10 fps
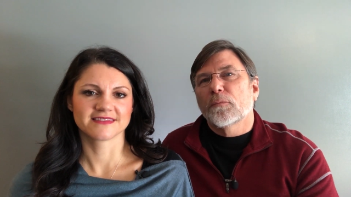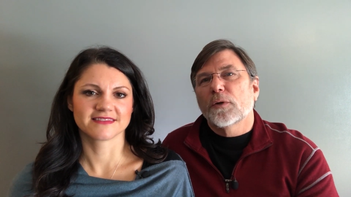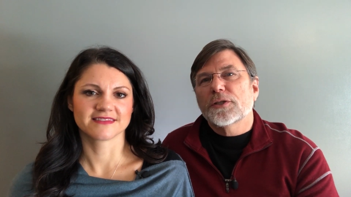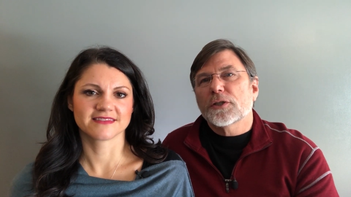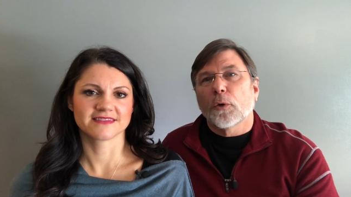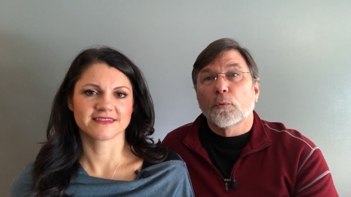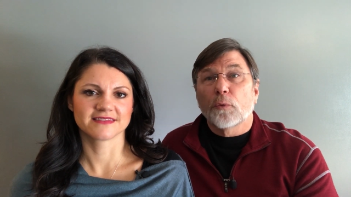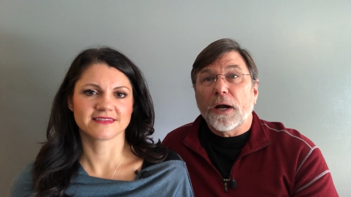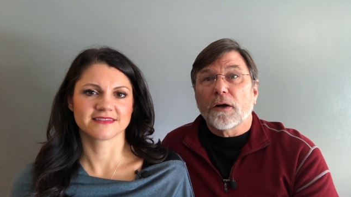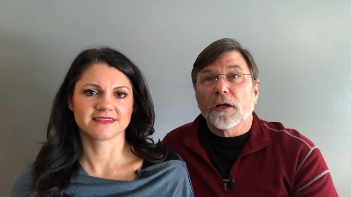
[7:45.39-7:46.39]
Speaker 1: We
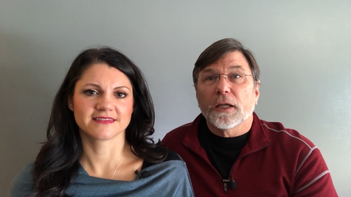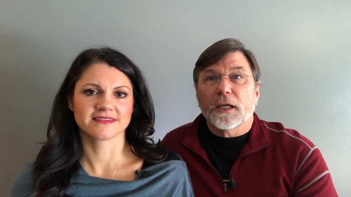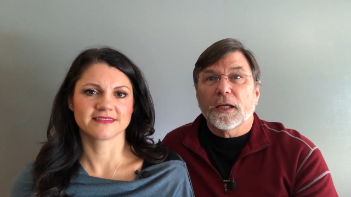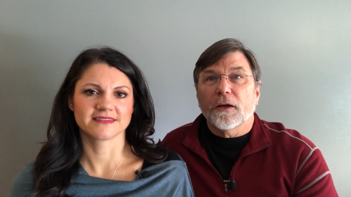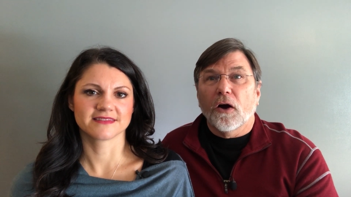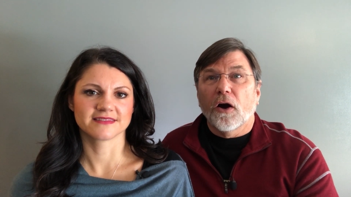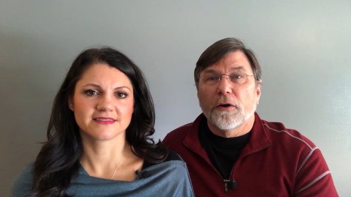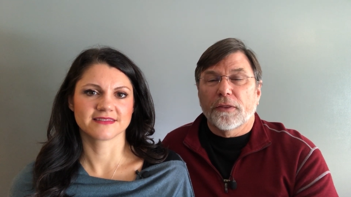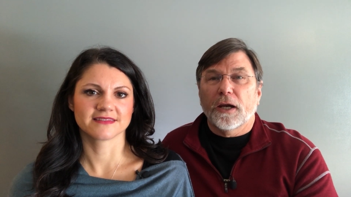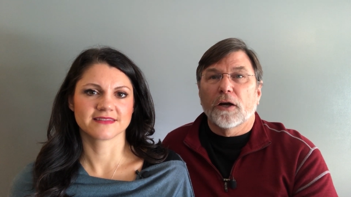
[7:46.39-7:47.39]
so rarely
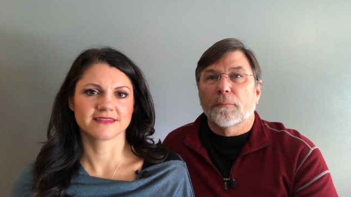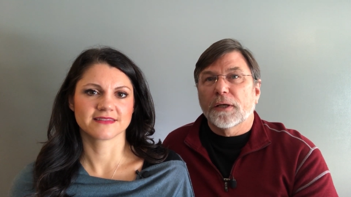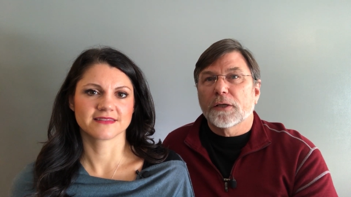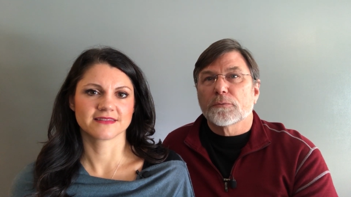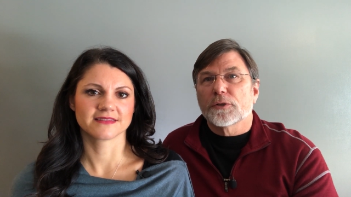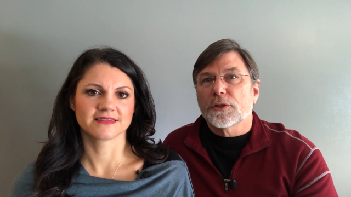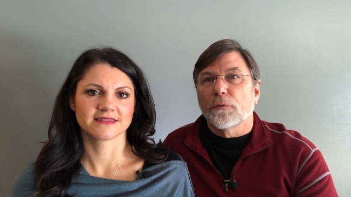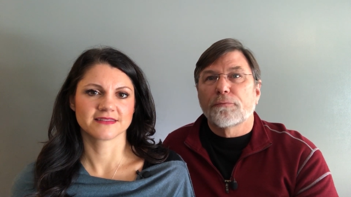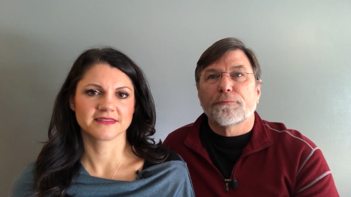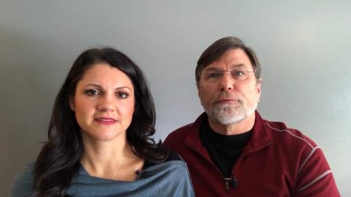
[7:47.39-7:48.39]
are there because we're
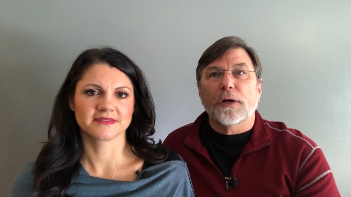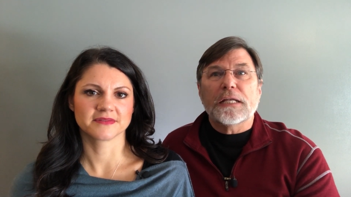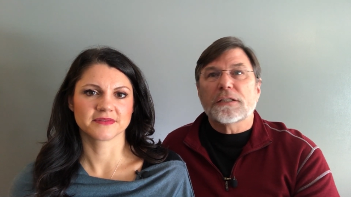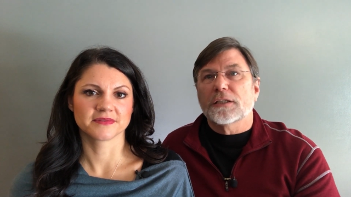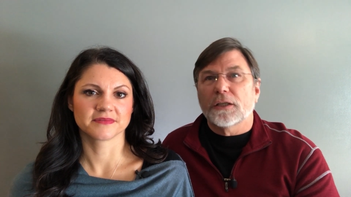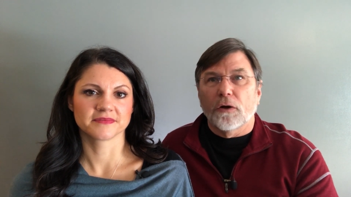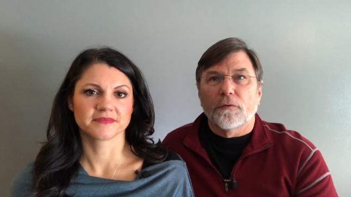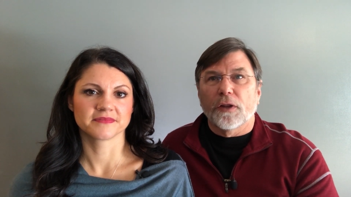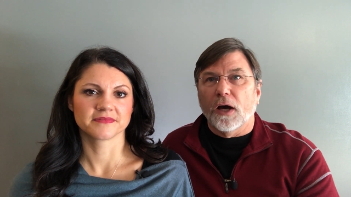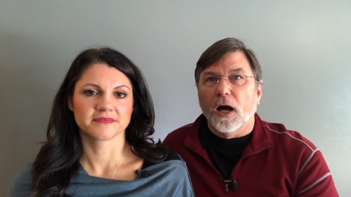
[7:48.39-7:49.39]
so frenzied
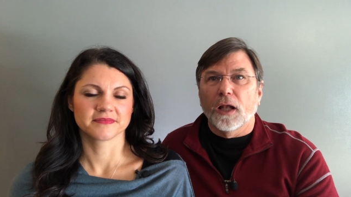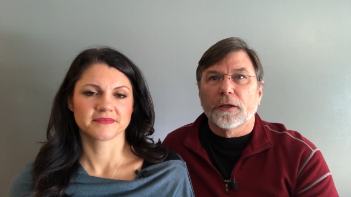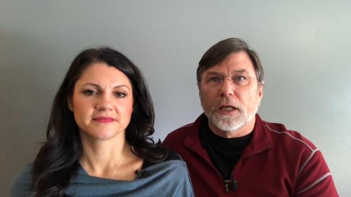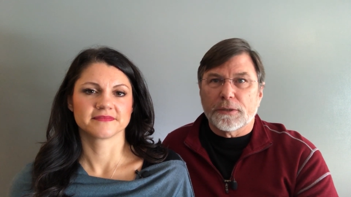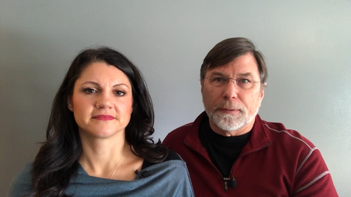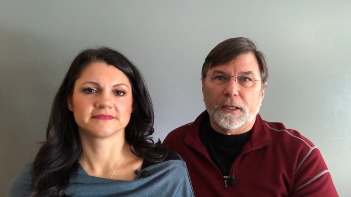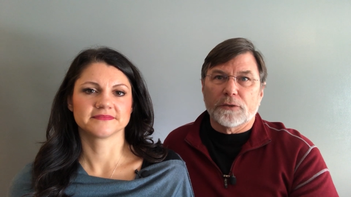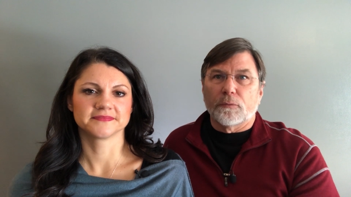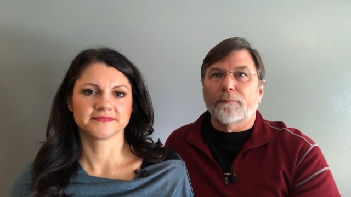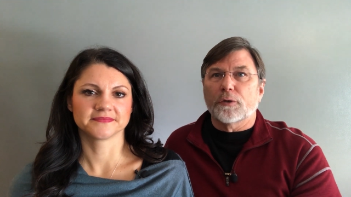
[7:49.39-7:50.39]
over the holidays,
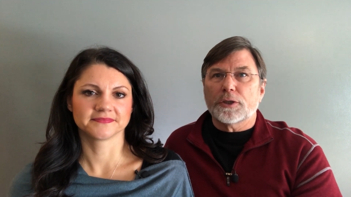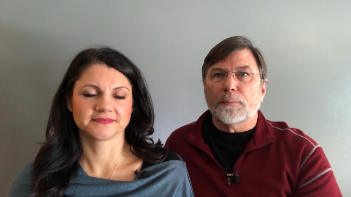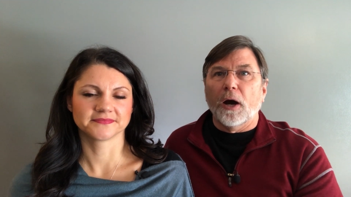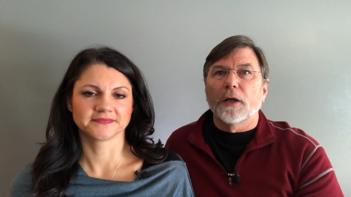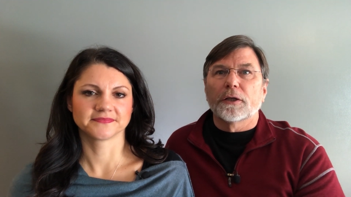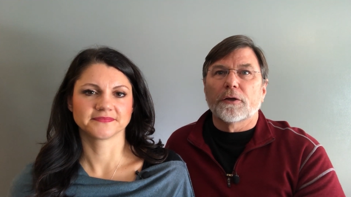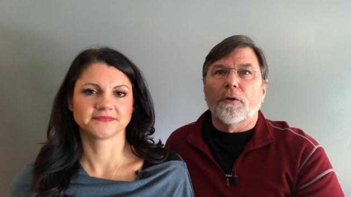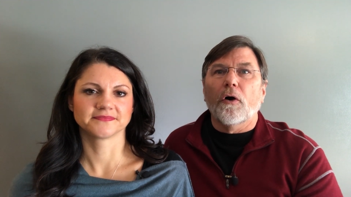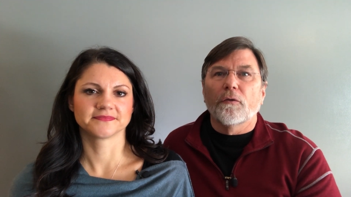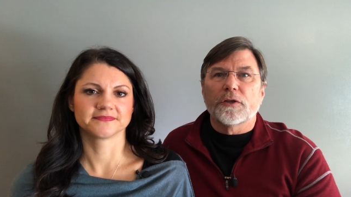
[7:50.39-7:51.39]
because we've responded
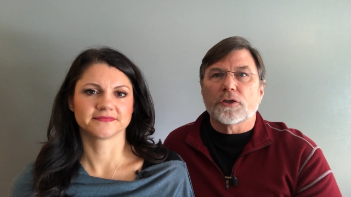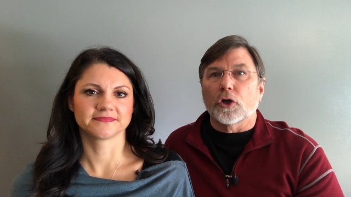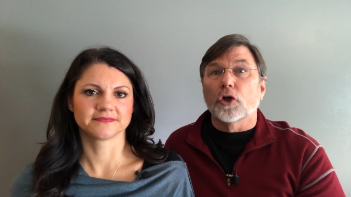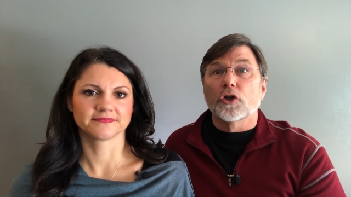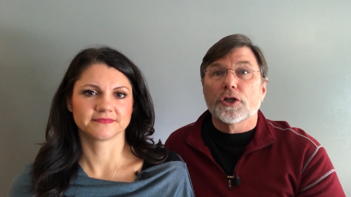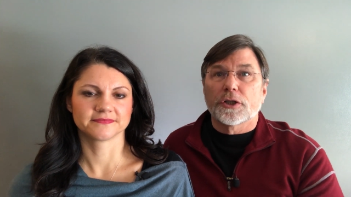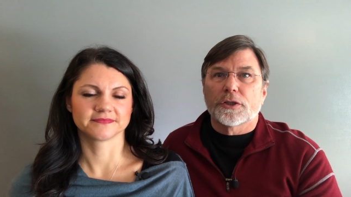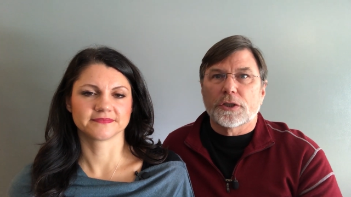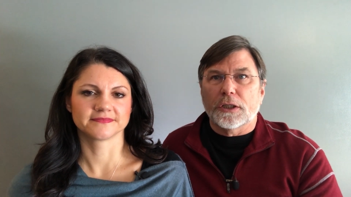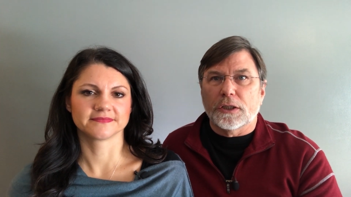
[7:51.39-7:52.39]
to all these
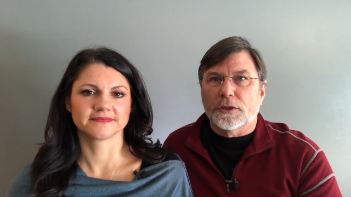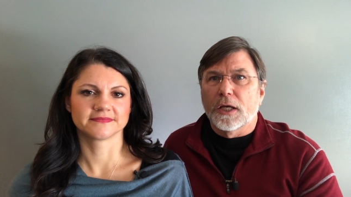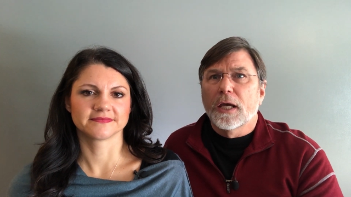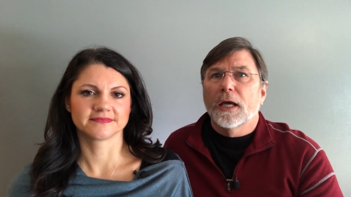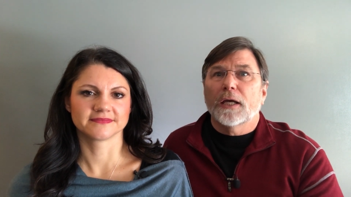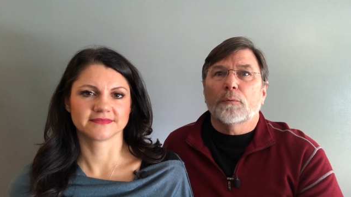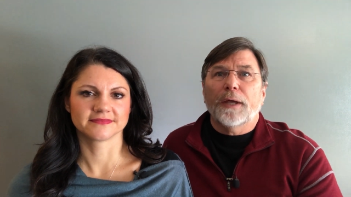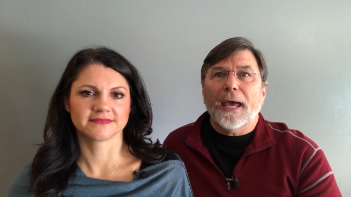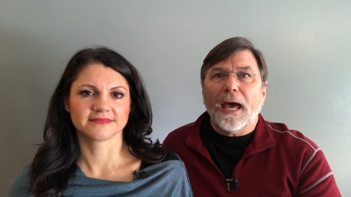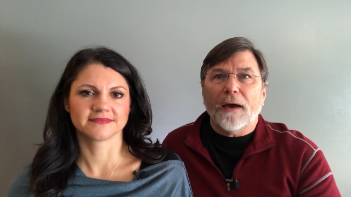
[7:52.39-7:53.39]
urgencies
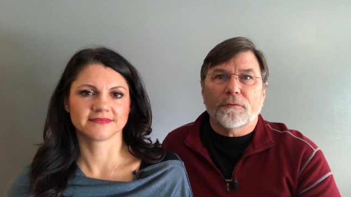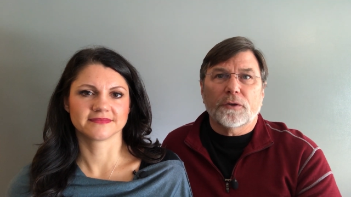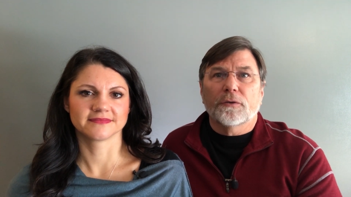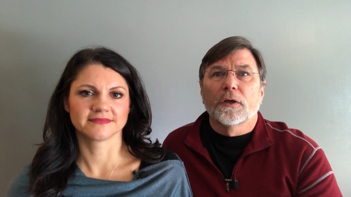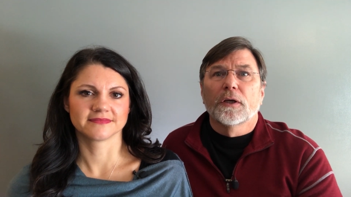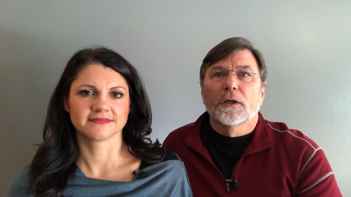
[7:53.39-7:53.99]
and we haven't